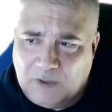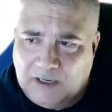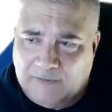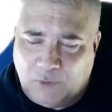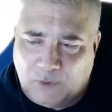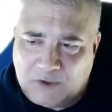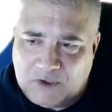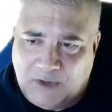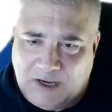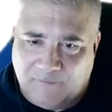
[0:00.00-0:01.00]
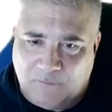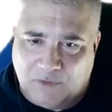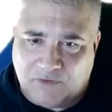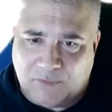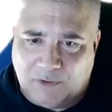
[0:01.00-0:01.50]
Of course you have
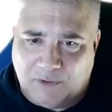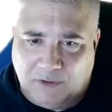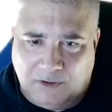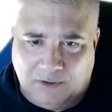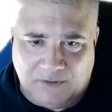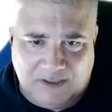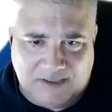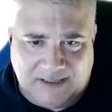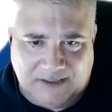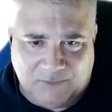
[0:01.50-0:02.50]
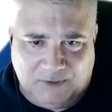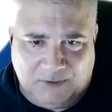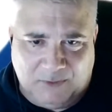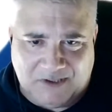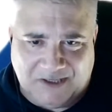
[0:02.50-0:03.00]
multiple. It sounds really
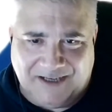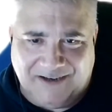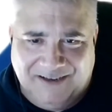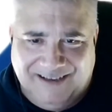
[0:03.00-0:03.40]
noisy in there.